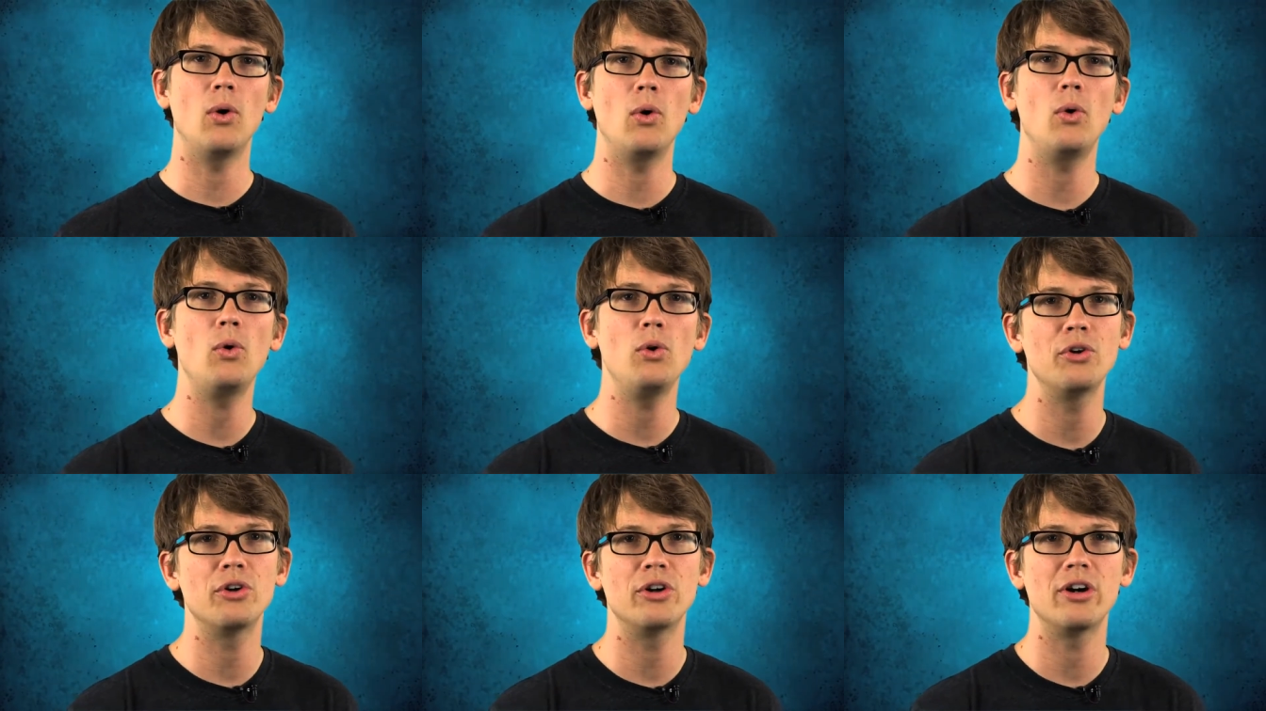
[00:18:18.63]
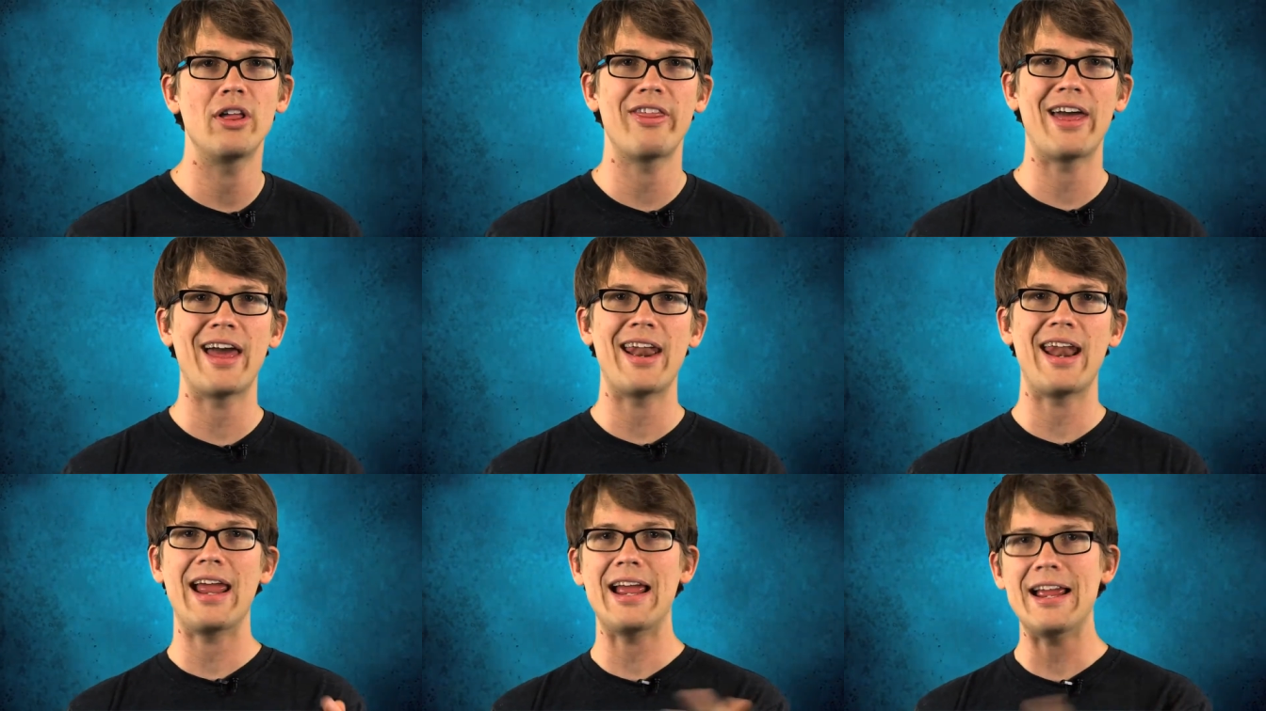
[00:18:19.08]
older,
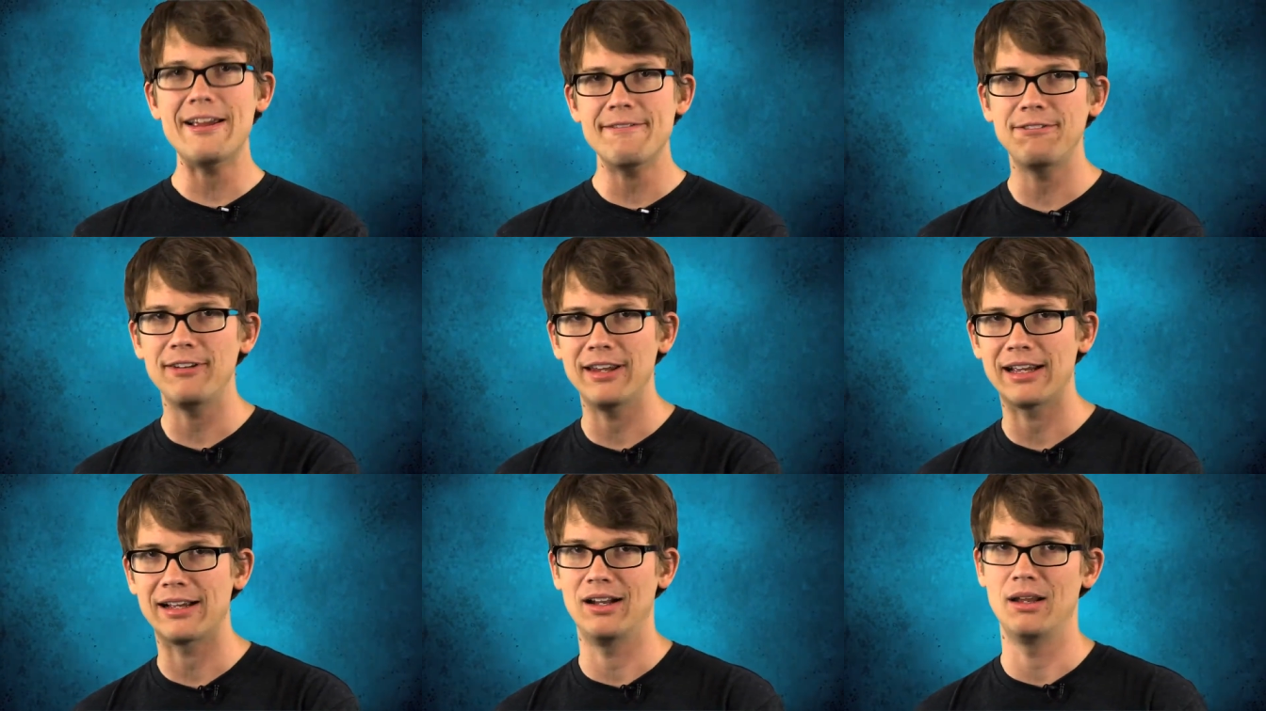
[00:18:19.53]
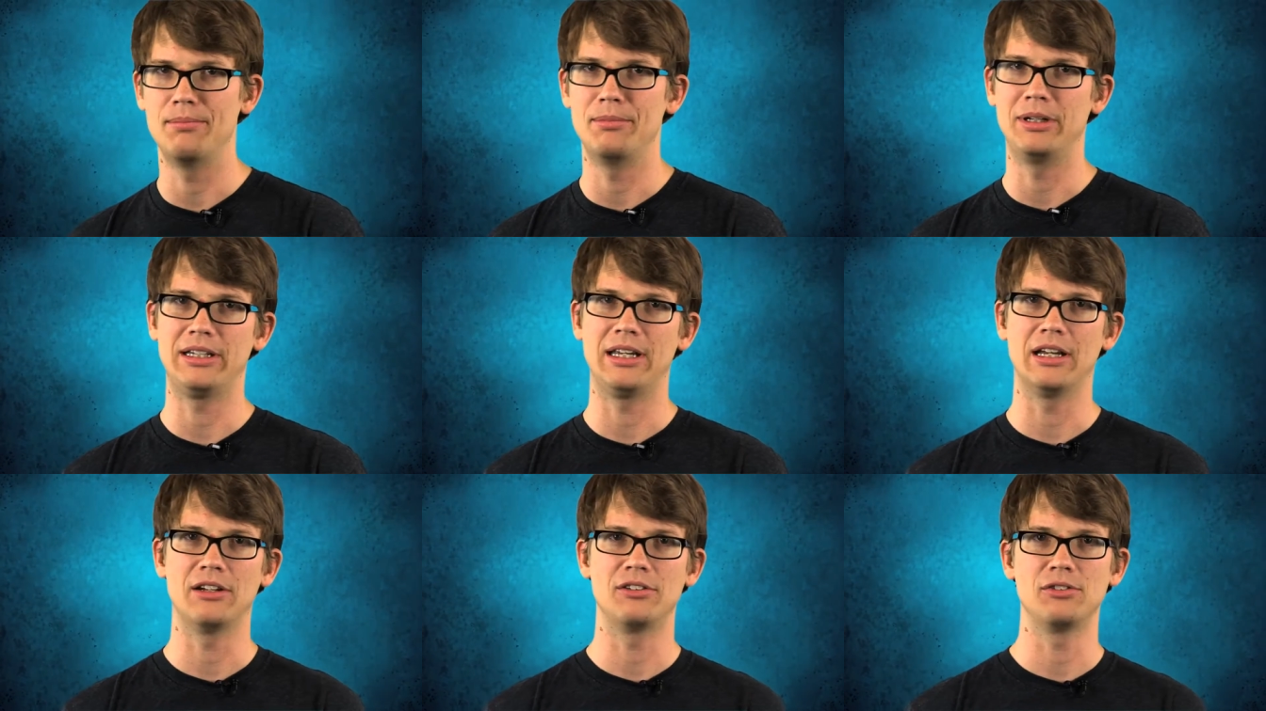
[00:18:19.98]
that hay
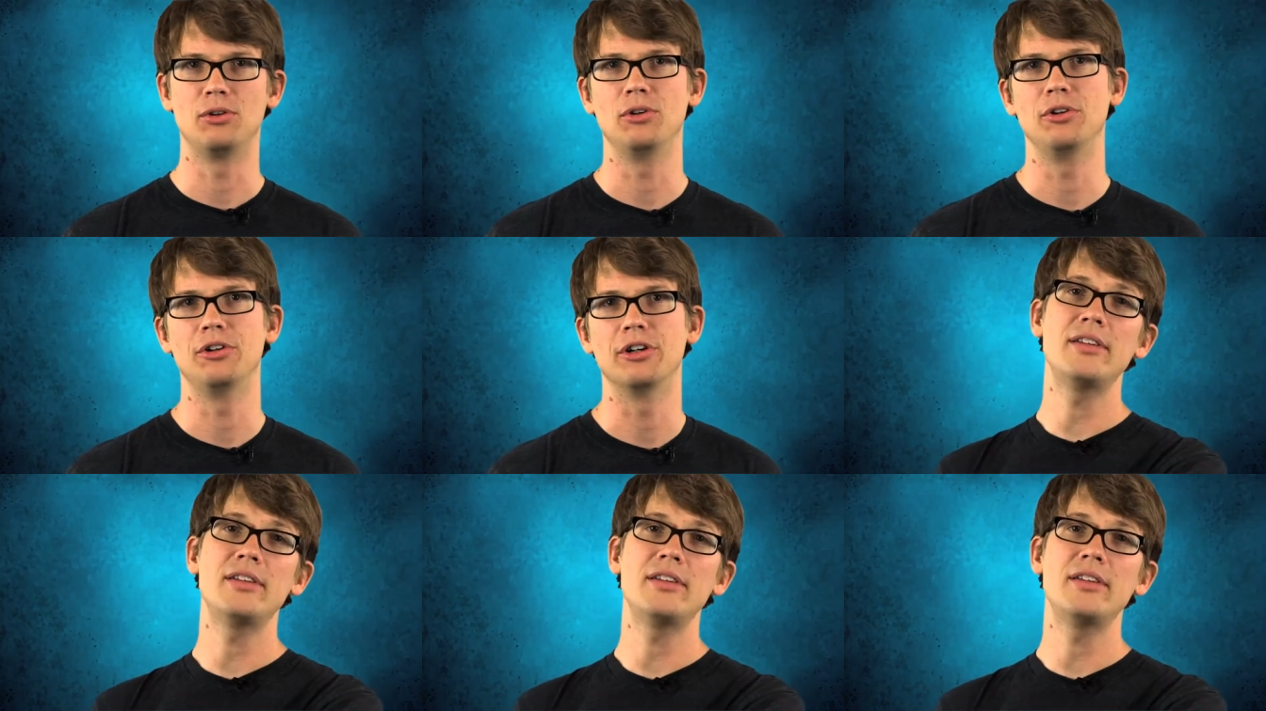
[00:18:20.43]
limit gets older.